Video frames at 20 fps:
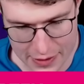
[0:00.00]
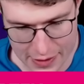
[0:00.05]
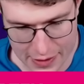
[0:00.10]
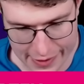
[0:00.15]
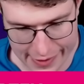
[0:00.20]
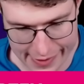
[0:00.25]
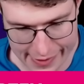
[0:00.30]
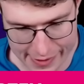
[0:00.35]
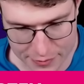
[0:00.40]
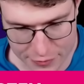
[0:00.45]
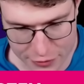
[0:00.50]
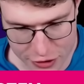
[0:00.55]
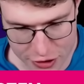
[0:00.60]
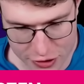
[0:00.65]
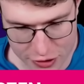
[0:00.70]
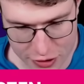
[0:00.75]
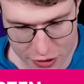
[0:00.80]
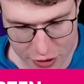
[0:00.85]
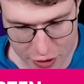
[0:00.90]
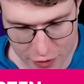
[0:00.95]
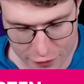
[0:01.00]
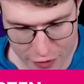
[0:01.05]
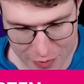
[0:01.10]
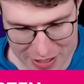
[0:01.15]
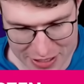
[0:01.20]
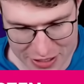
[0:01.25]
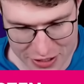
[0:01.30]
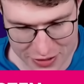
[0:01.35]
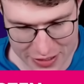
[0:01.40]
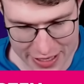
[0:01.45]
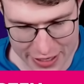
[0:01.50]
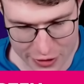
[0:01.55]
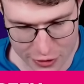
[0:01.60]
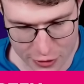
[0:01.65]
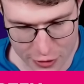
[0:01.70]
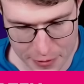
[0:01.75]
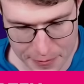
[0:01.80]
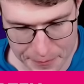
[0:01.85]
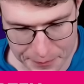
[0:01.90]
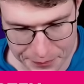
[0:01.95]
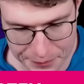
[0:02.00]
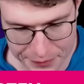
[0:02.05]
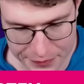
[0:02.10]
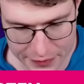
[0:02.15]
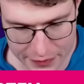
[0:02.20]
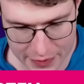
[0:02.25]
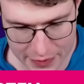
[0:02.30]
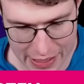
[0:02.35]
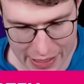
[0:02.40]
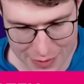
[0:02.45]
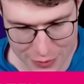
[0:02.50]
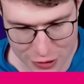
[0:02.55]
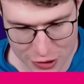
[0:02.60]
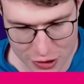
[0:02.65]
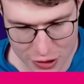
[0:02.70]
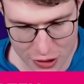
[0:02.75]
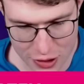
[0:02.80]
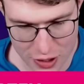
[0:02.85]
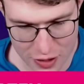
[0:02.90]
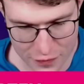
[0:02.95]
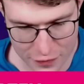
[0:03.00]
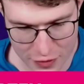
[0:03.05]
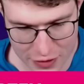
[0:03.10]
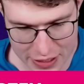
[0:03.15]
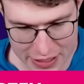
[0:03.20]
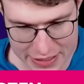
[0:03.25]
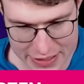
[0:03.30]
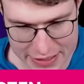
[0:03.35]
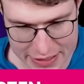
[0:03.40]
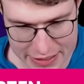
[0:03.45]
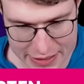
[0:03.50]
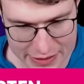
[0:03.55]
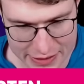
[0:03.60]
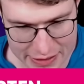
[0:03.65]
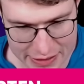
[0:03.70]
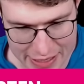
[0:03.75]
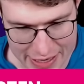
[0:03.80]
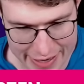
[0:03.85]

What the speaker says: I'm just gonna go for my Tornado. I'm just gonna go for this here.